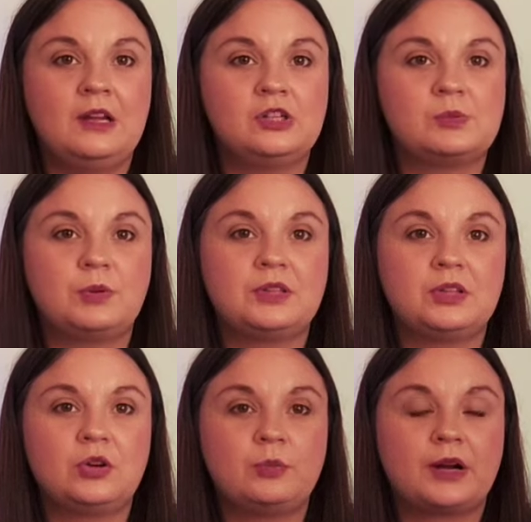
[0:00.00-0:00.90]
just put the
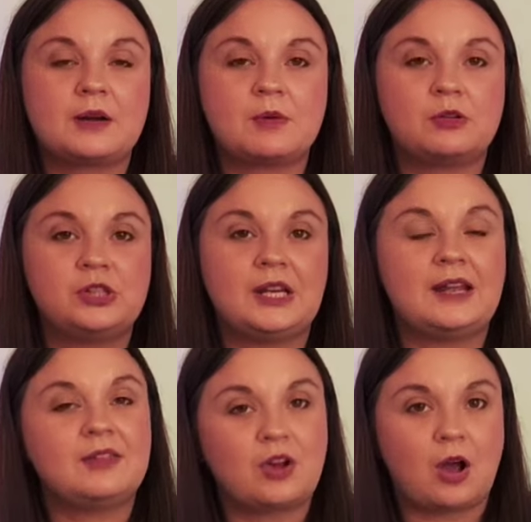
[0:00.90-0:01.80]
little prayer emoji
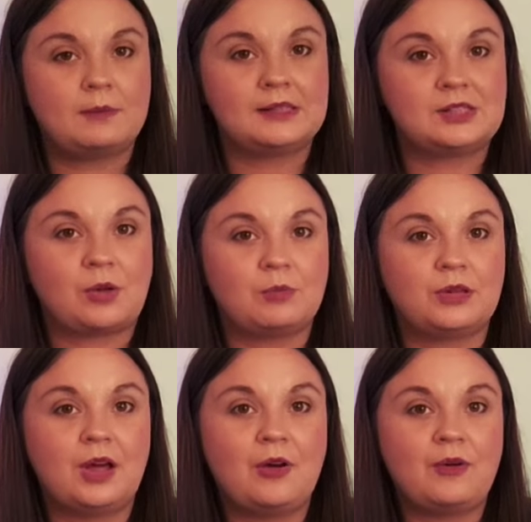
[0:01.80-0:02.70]
in the comments down
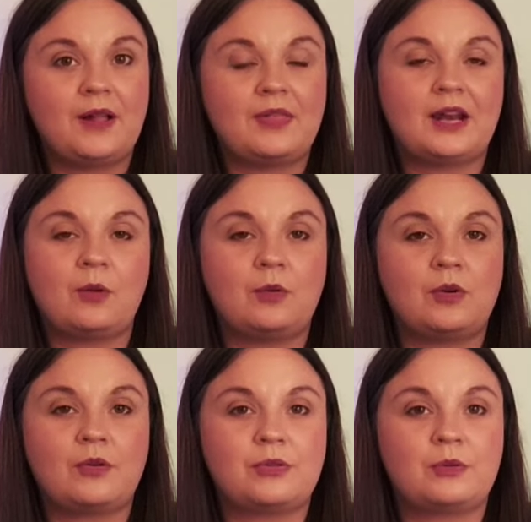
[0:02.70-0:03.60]
below, and then I will
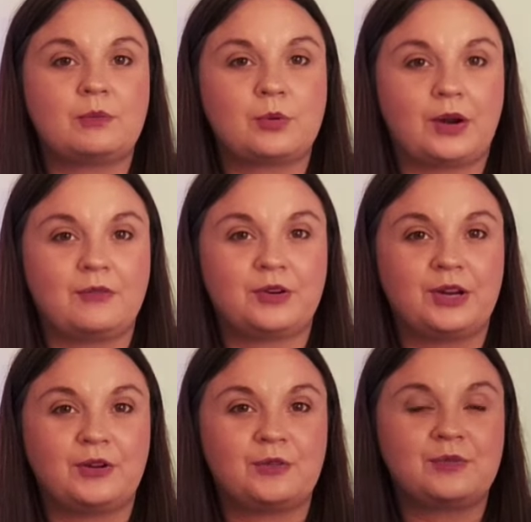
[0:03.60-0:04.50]
go through and pray for
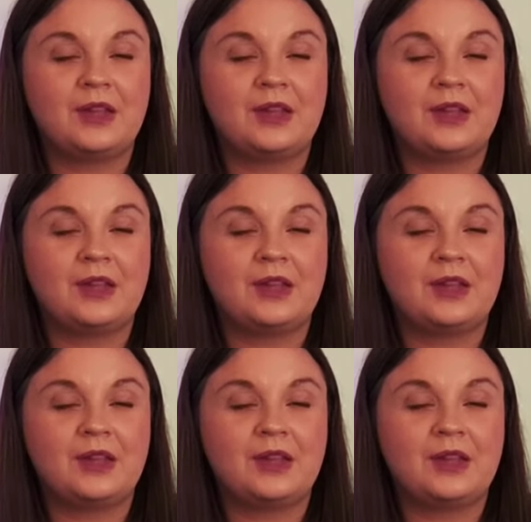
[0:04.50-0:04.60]
you.